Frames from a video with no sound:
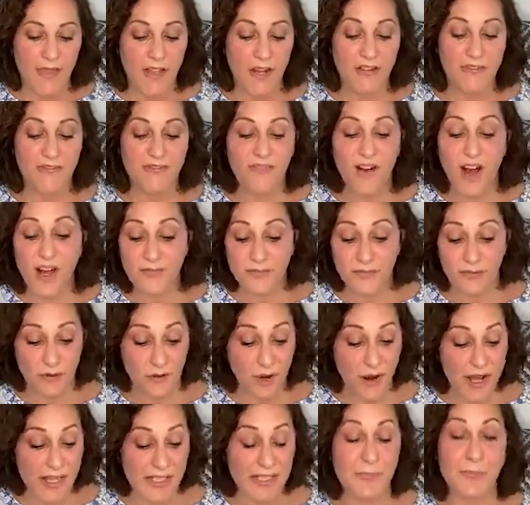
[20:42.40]
They're fun
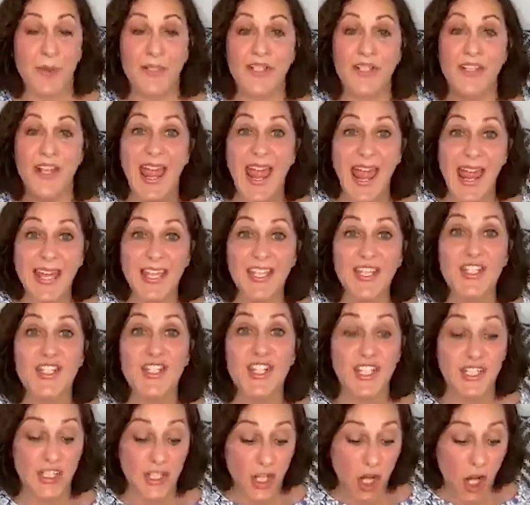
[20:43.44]
for us, but to
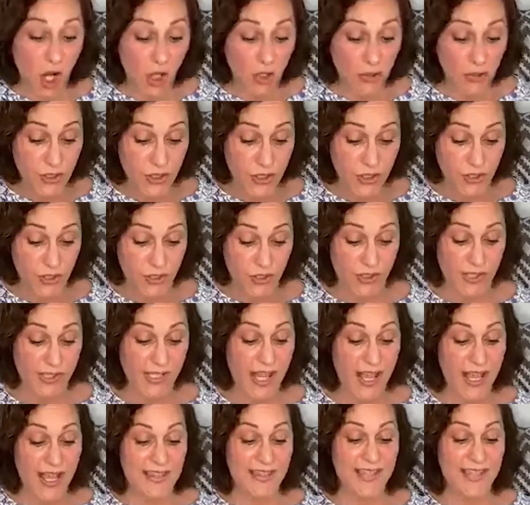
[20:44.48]
ancient cultures,